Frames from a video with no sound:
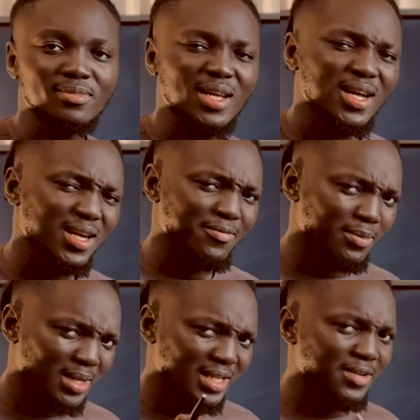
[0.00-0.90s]
And from
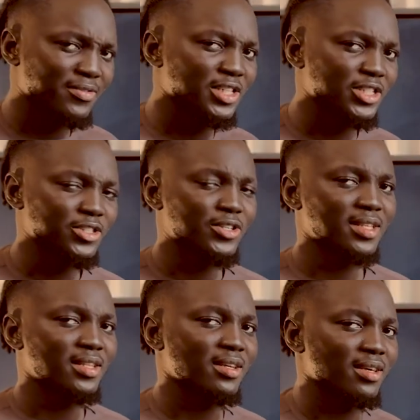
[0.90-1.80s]
that definition, you can
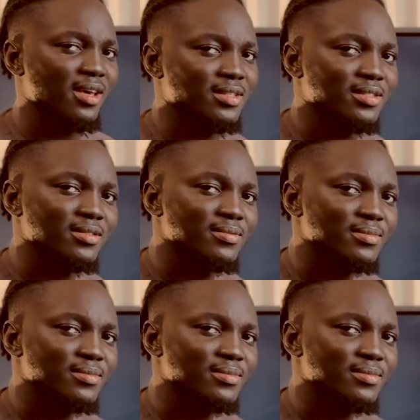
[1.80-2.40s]
take a guess.